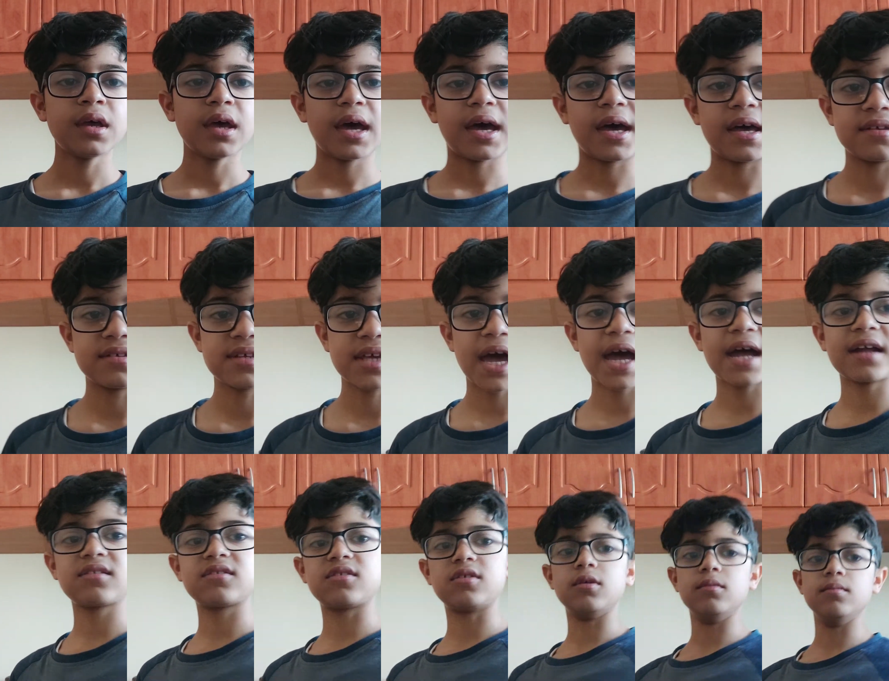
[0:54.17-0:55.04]
As
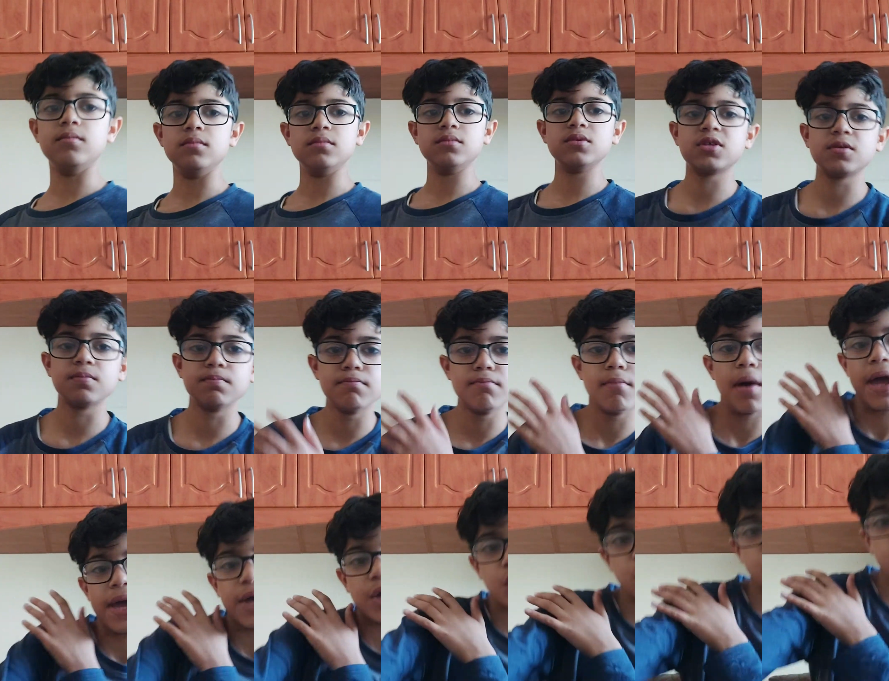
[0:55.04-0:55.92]
atoms
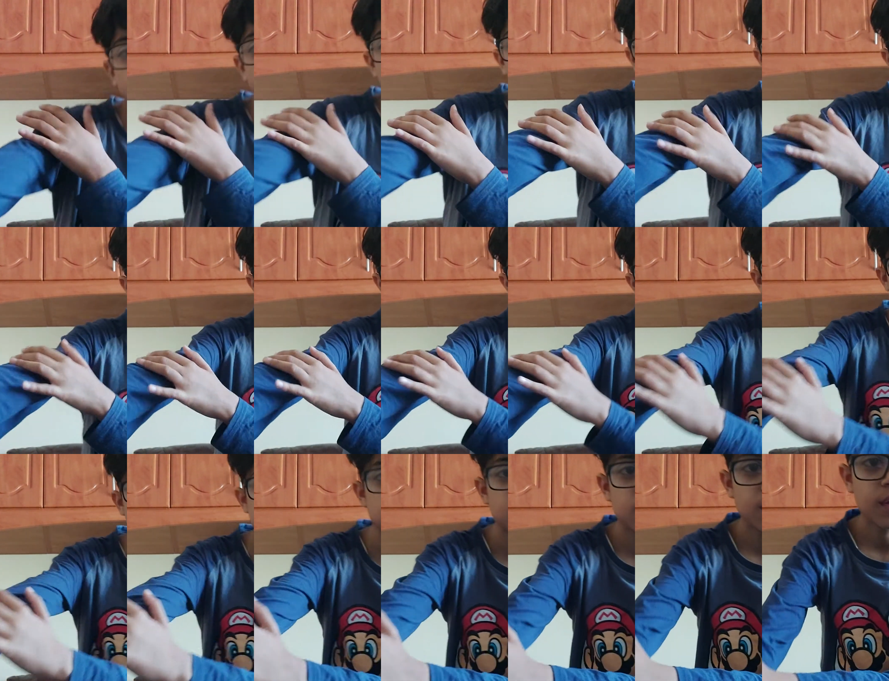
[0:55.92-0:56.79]
make
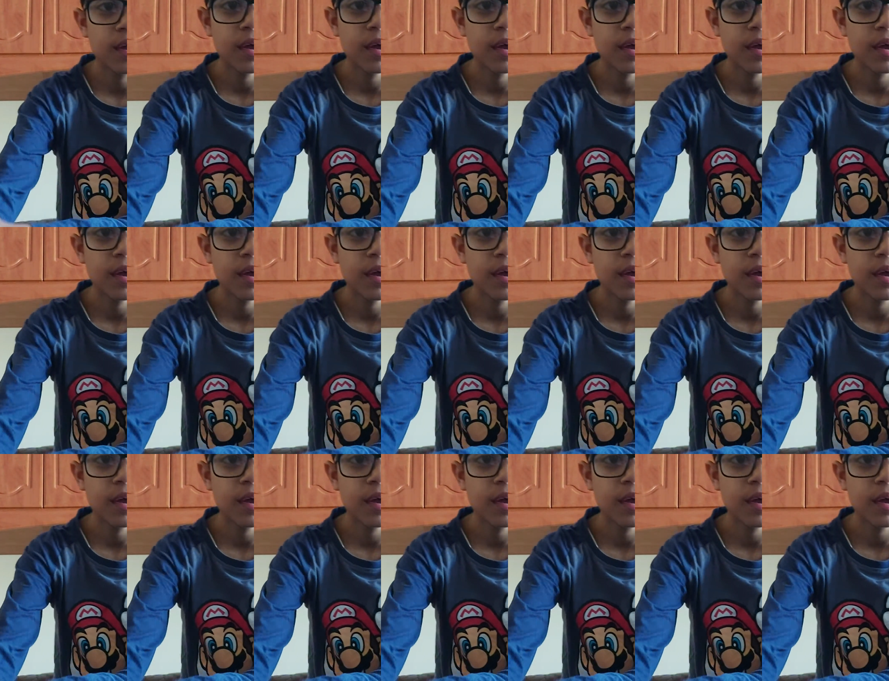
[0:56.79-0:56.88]
us,